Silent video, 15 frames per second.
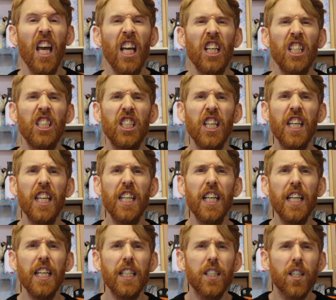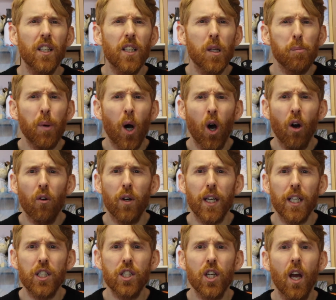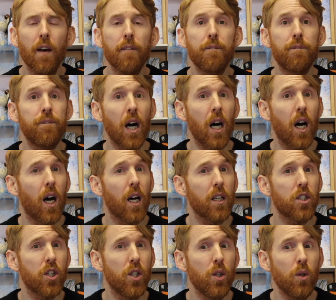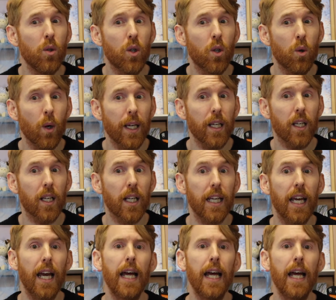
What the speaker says: She'd eaten the porridge far too quickly,